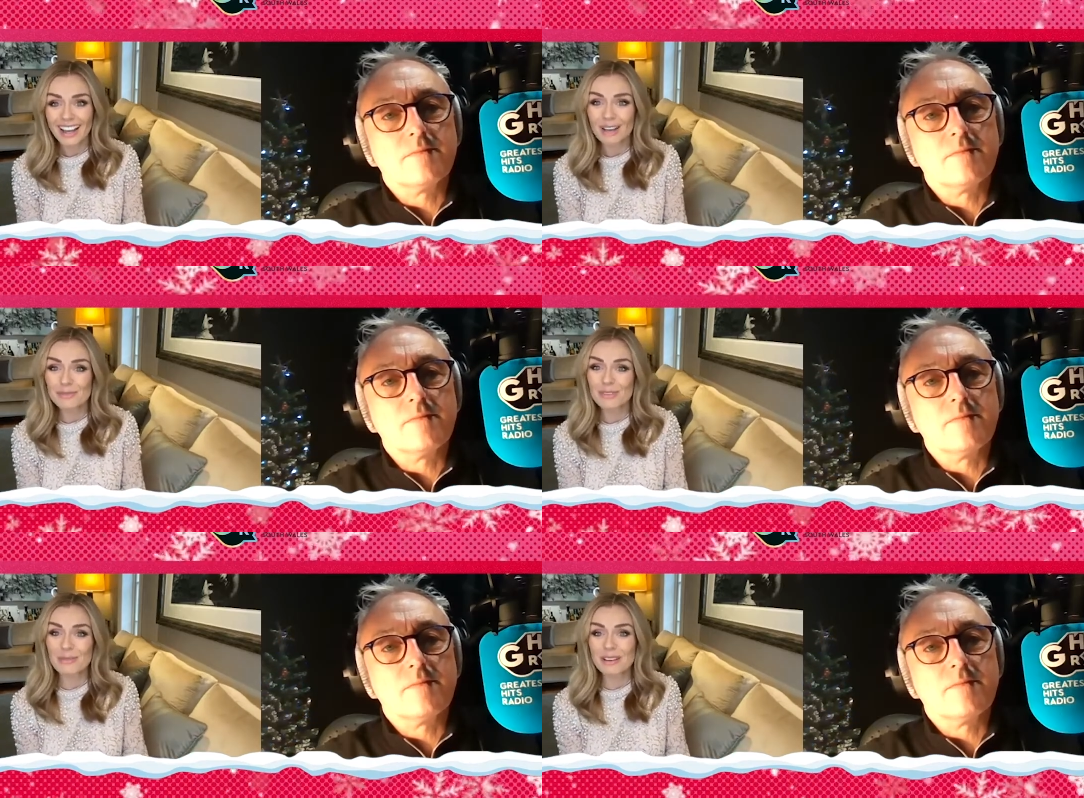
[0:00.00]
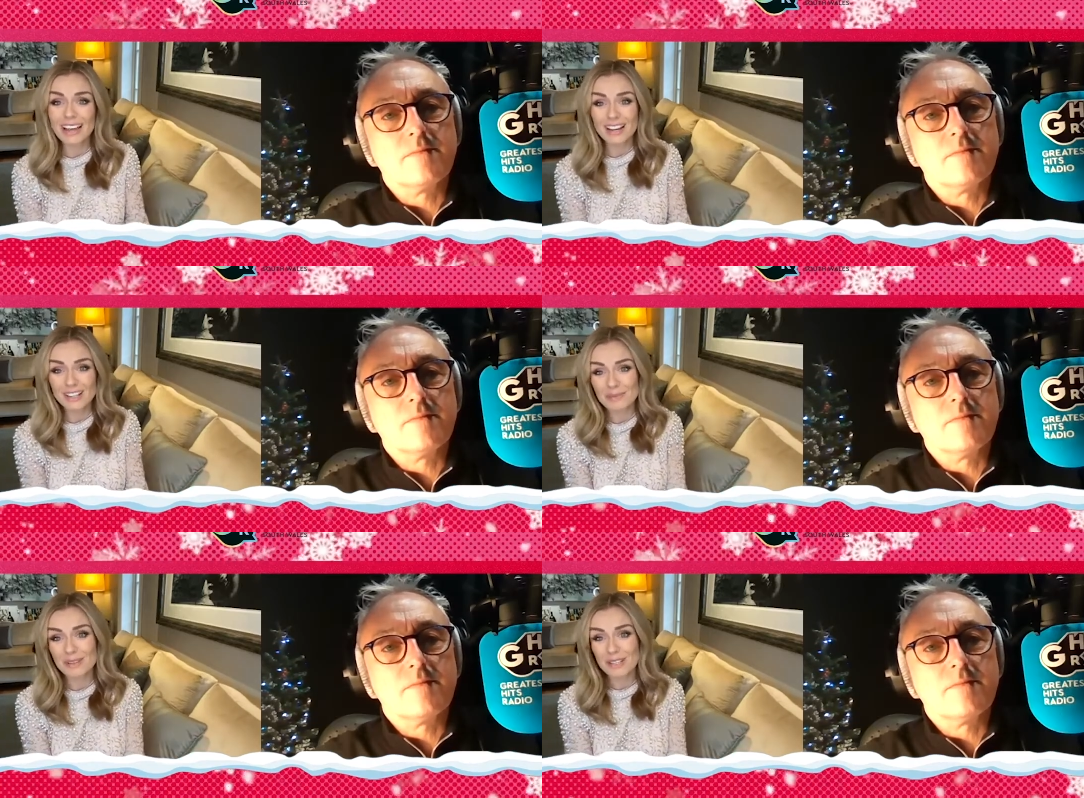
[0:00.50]
Speaker 1: Um, so we'd
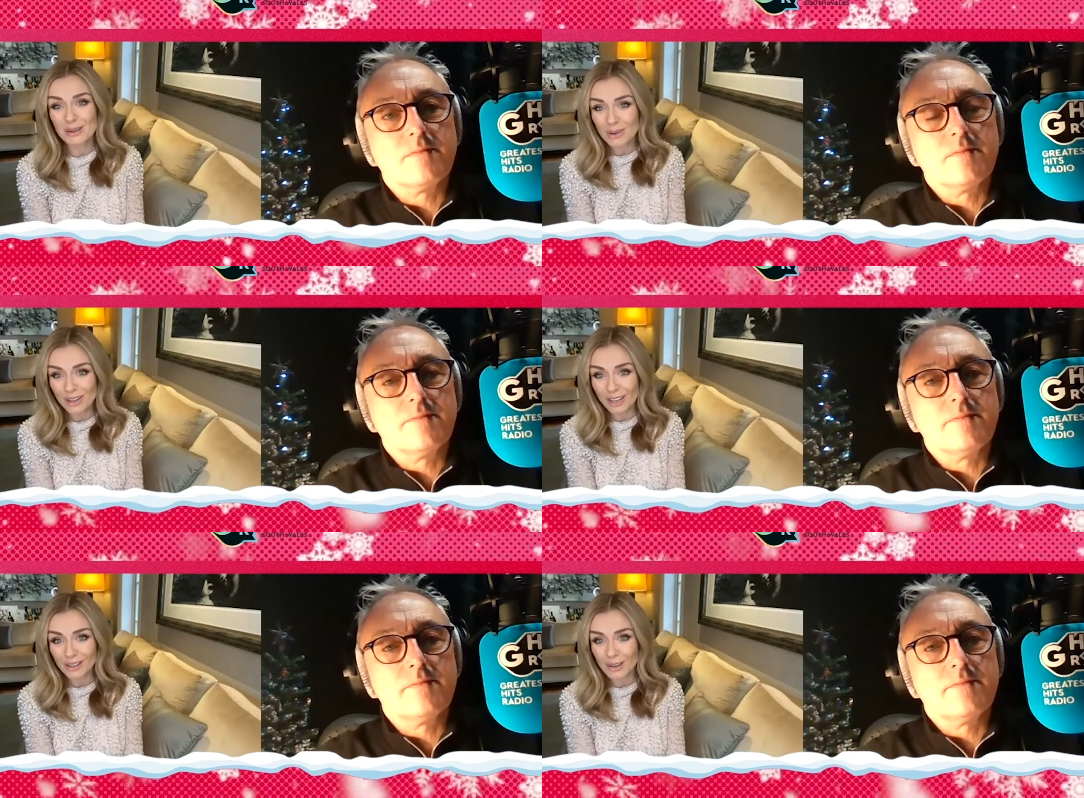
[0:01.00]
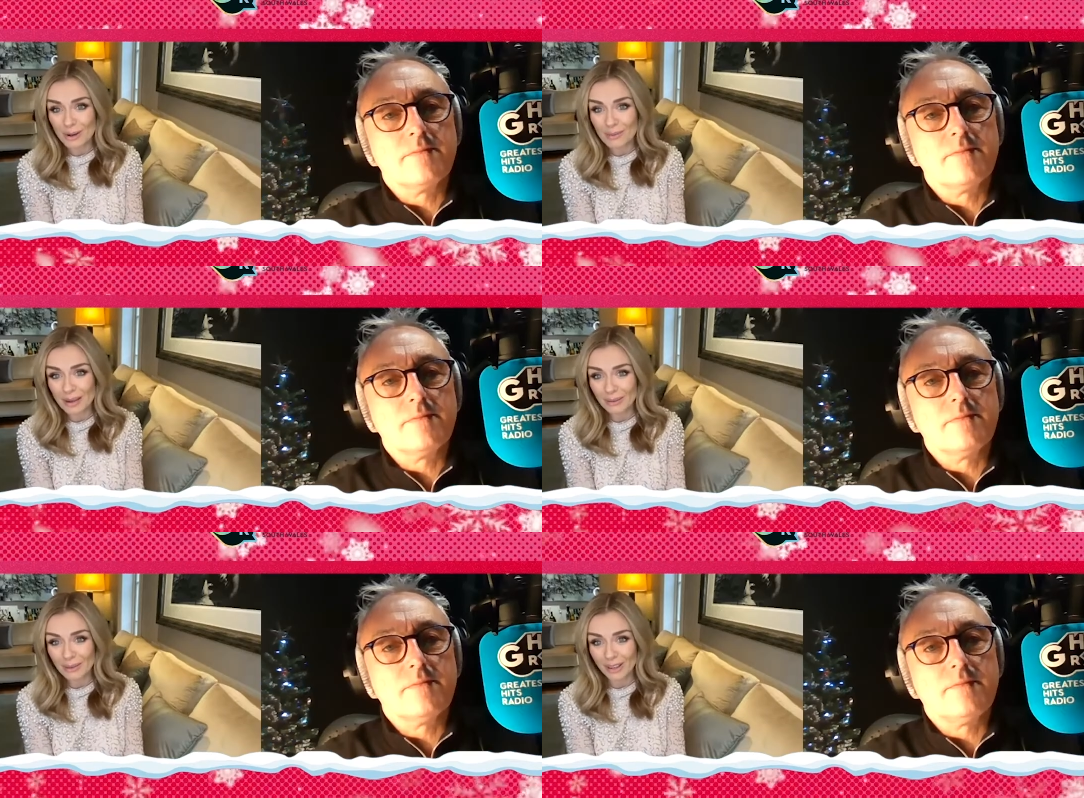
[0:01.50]
actually been talking a lot
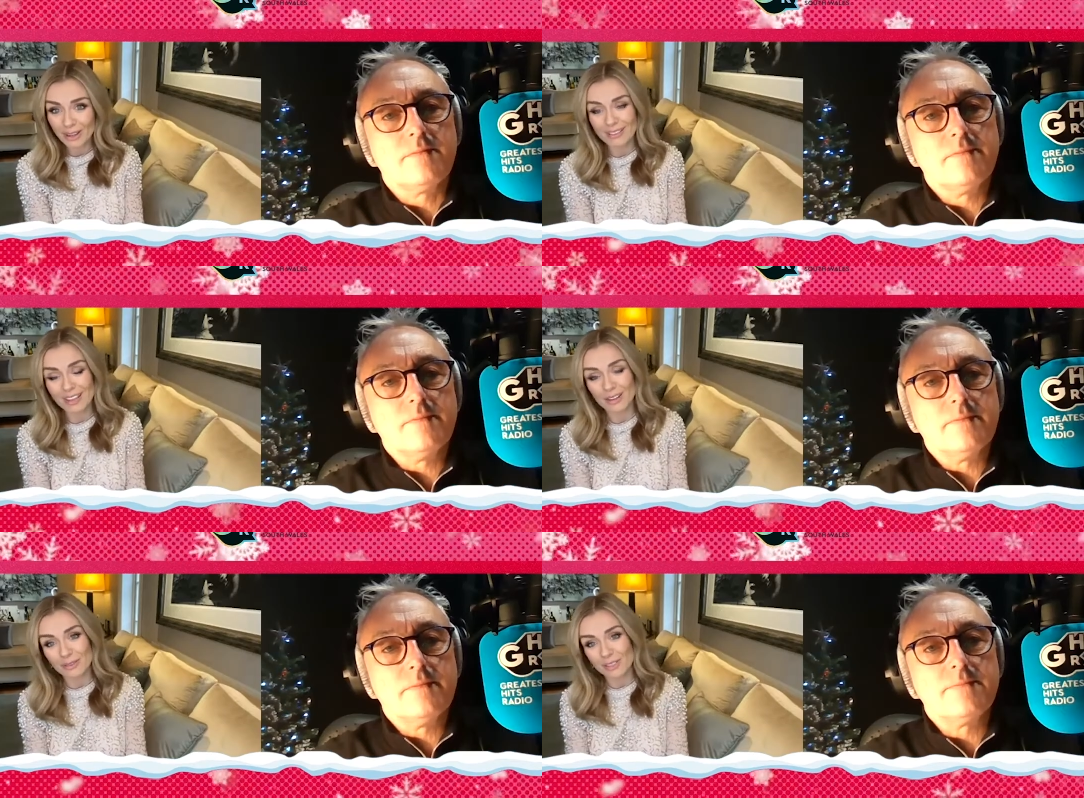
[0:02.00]
about her, and then